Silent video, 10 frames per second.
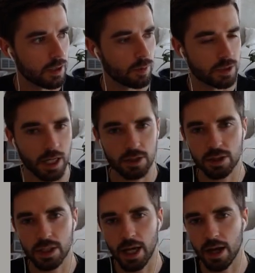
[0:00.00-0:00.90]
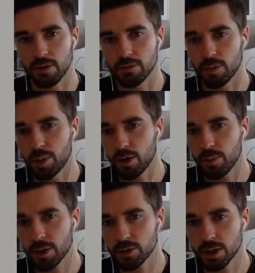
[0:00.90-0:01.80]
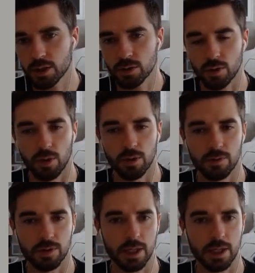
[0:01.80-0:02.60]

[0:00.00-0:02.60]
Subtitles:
which actually have a parametric control over the